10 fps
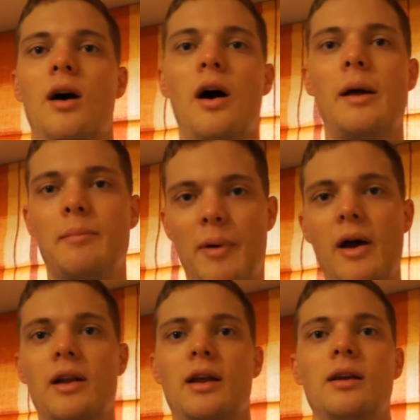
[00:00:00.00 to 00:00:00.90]
I am
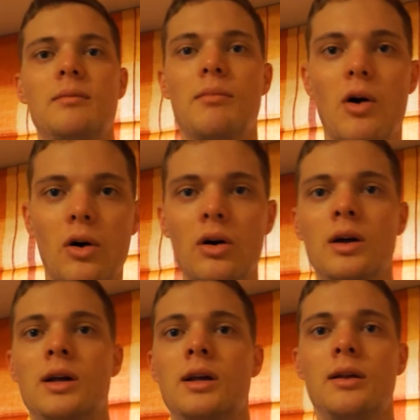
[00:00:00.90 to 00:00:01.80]
burning more
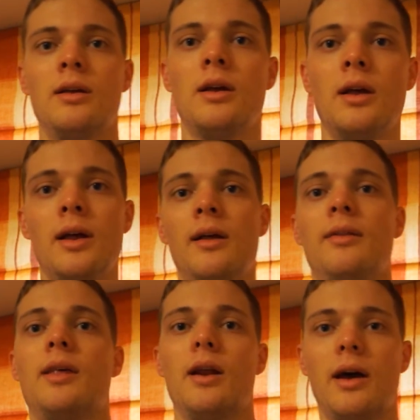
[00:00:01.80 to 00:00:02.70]

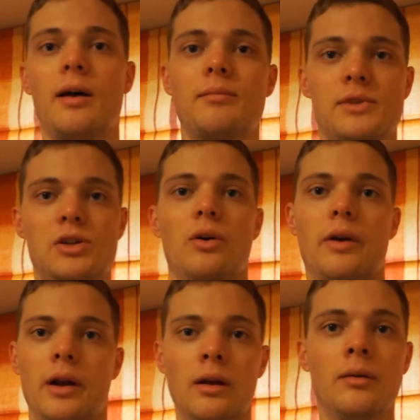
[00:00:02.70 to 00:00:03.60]
than I am
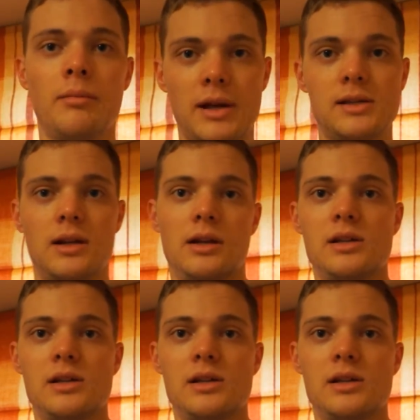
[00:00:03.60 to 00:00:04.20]
storing, basically.